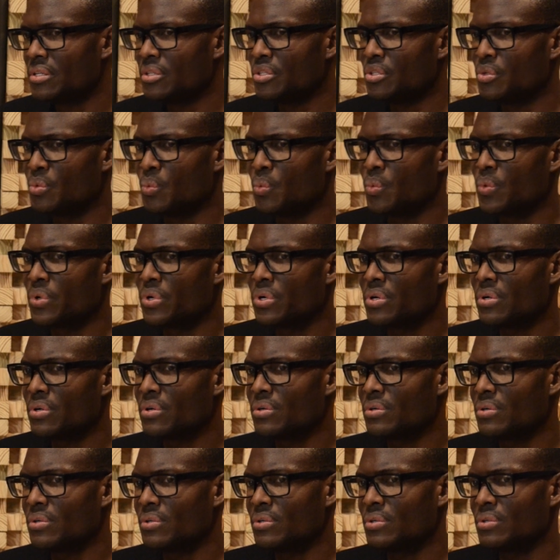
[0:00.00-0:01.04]
The
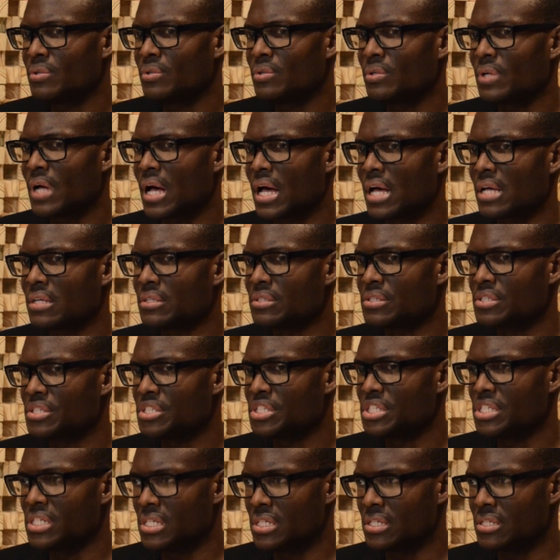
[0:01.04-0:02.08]
world has
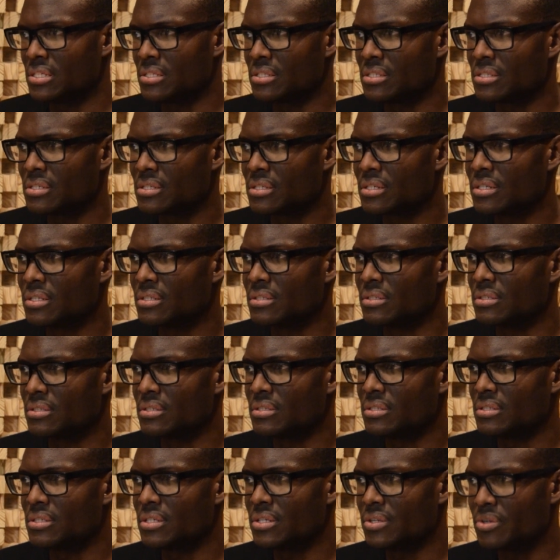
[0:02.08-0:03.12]
changed
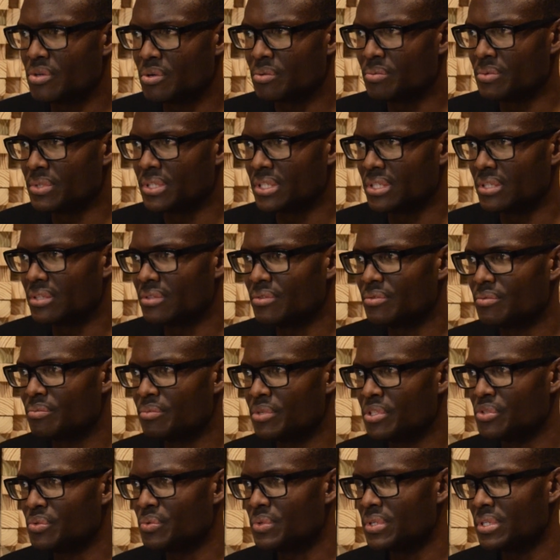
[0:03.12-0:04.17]
considerably
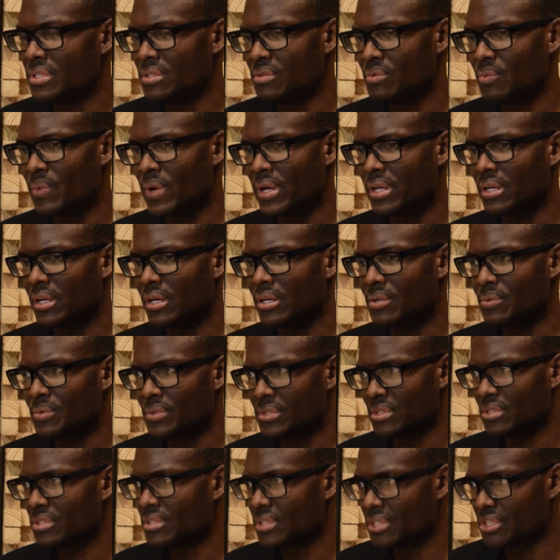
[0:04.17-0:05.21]
between when I
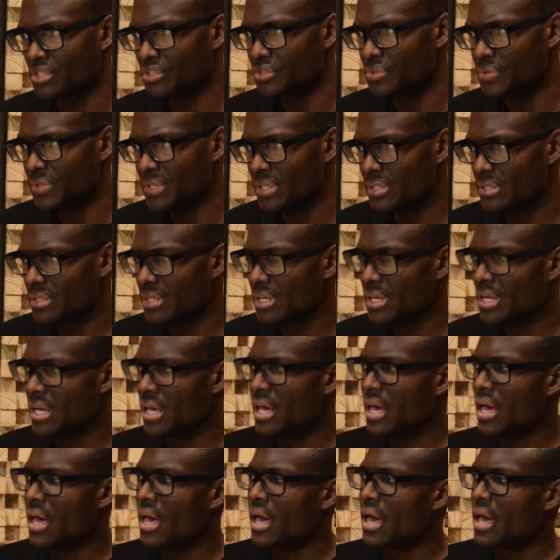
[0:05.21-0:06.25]
was a student
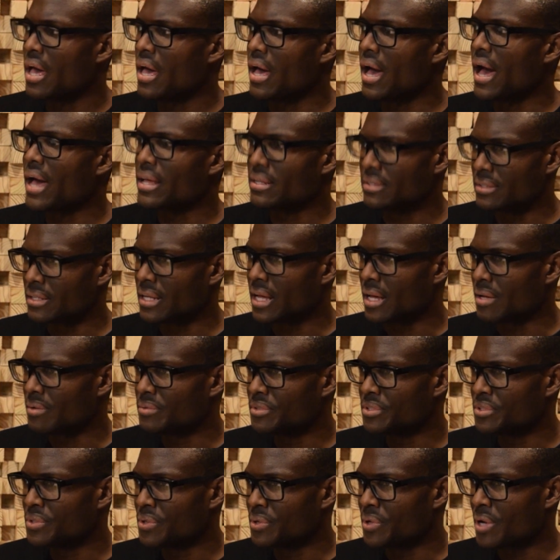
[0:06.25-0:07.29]
at
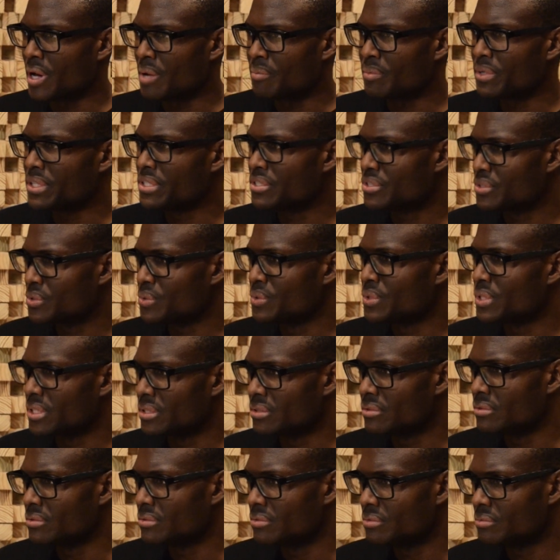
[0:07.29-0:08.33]
you know, at my school,
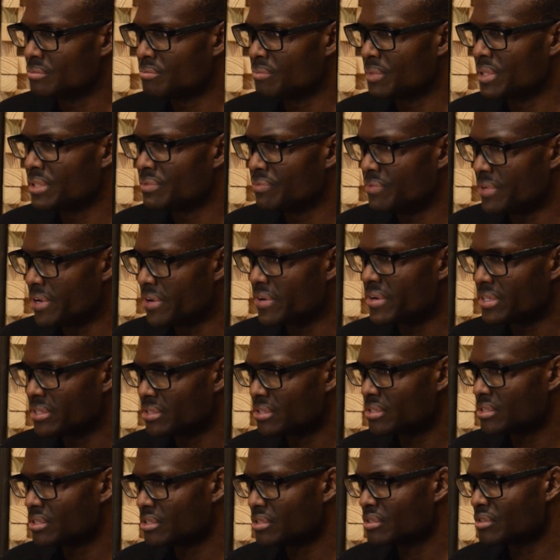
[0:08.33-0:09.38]
in my
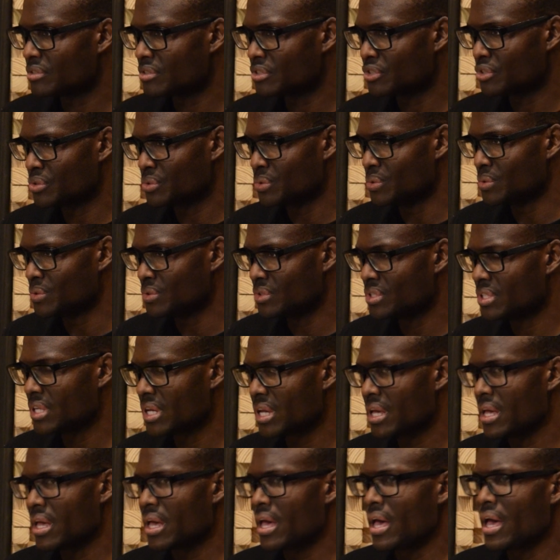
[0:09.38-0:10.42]
various schools,
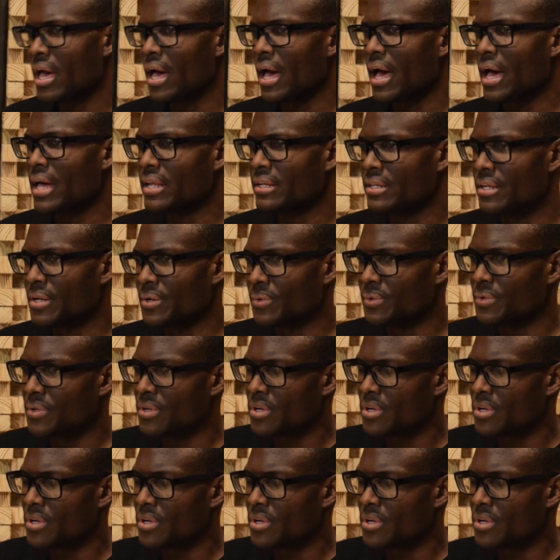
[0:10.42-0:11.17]
and now,